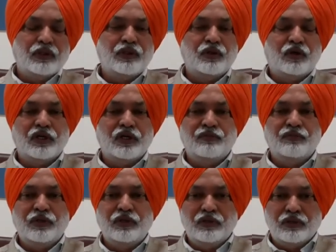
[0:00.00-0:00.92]
The
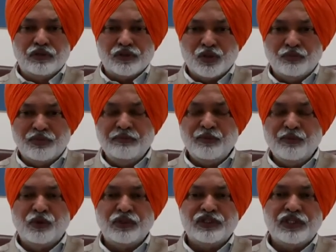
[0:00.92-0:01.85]
Honorable Supreme
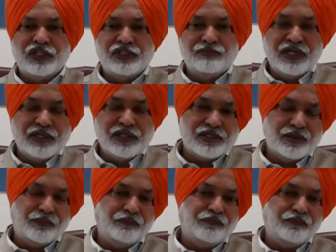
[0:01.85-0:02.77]
Court
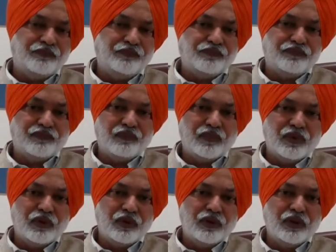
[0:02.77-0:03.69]
judgments
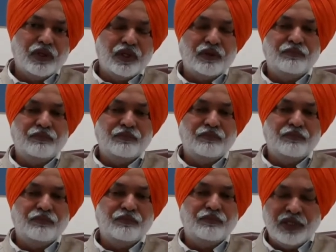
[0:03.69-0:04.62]
made
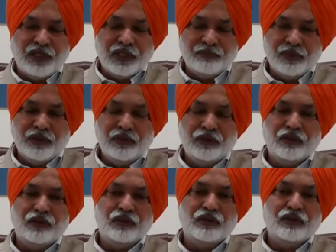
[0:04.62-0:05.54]
it applicable
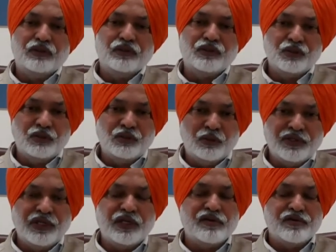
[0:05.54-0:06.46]
throughout
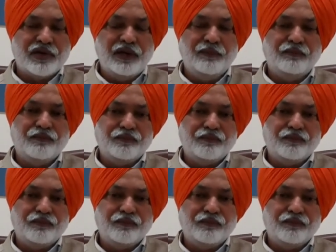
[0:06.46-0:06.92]
the country.